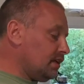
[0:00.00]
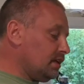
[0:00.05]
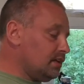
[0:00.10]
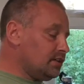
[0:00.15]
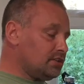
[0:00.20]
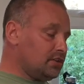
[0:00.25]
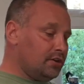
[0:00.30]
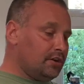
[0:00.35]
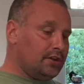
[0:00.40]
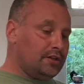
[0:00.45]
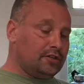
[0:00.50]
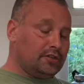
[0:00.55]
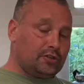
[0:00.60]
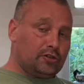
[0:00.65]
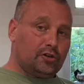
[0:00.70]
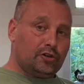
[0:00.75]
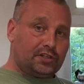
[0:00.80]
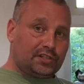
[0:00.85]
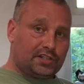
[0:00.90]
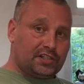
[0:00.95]
So no, you'd
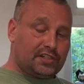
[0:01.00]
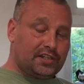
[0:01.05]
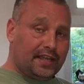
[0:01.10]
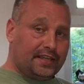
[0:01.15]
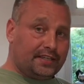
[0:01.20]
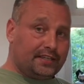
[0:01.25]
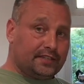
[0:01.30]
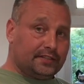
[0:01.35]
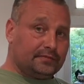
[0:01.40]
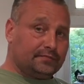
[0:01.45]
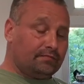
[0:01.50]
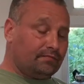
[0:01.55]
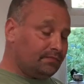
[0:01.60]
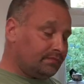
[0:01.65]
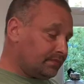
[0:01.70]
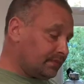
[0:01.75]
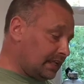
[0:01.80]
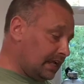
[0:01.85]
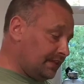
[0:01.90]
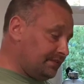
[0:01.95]
cook a steak,
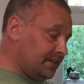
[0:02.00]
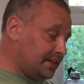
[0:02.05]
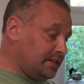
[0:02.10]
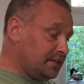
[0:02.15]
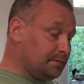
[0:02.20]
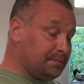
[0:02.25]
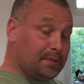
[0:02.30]
and then you'd